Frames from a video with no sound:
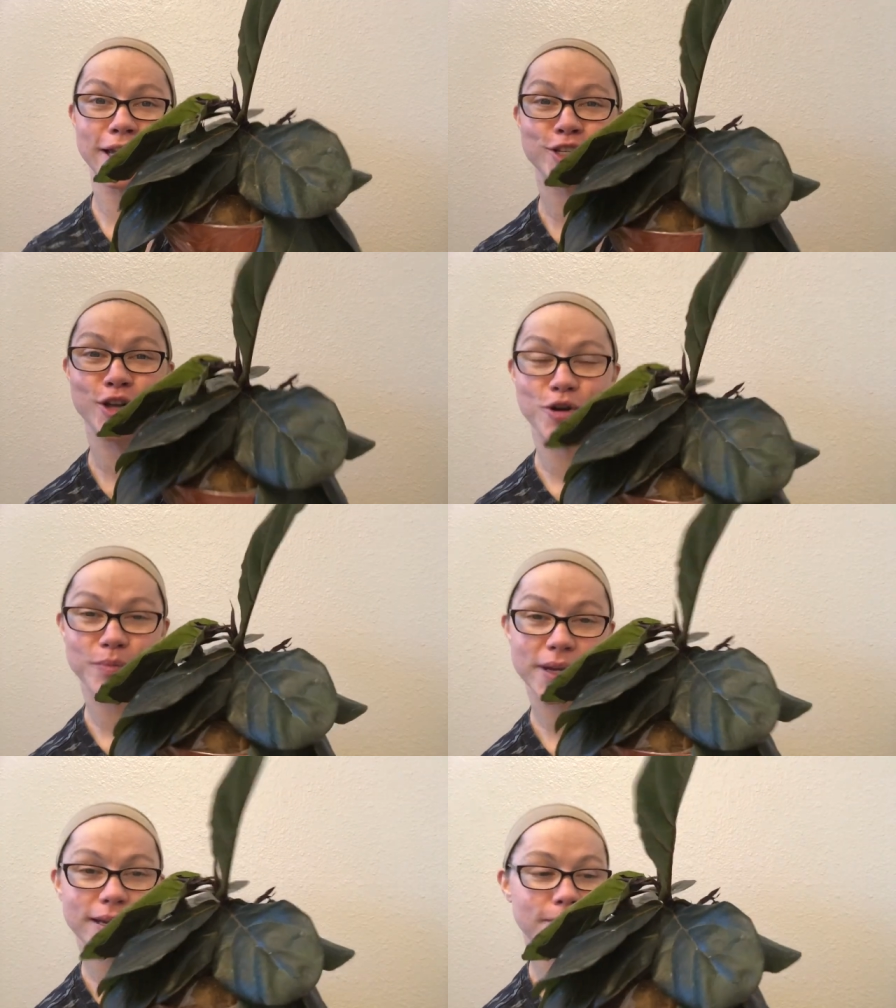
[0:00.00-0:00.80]
they showed
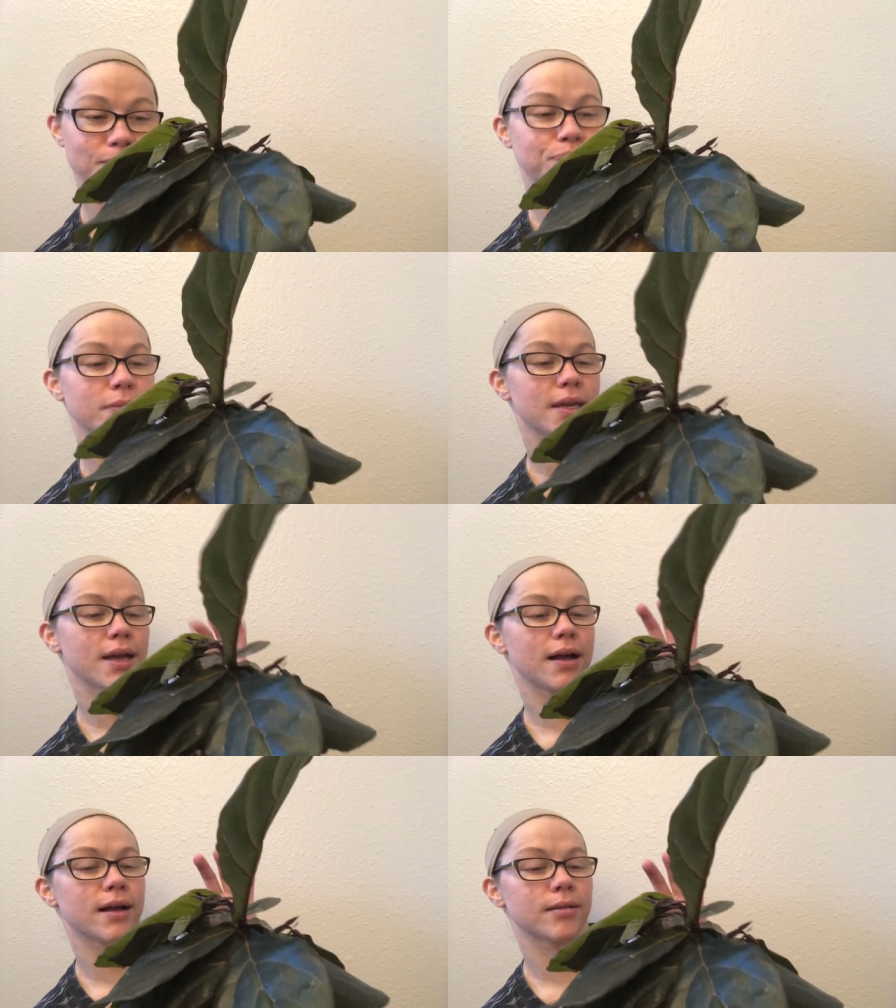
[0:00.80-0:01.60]
me,
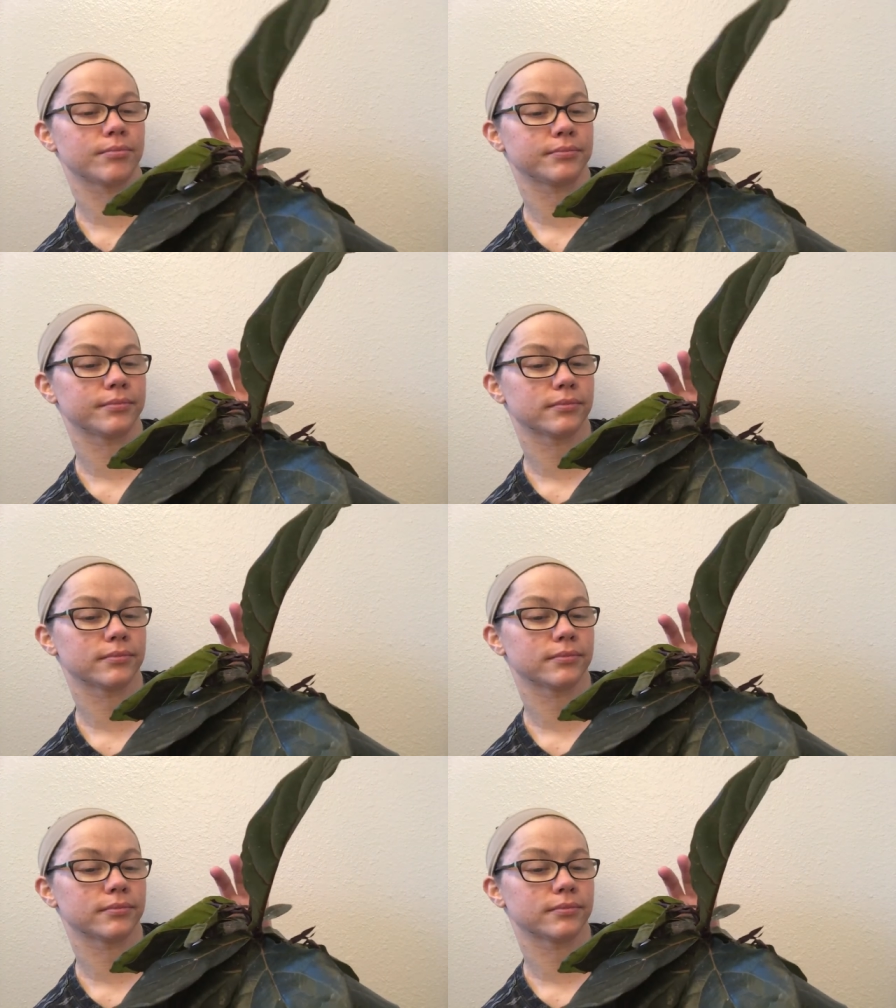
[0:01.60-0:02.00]
um,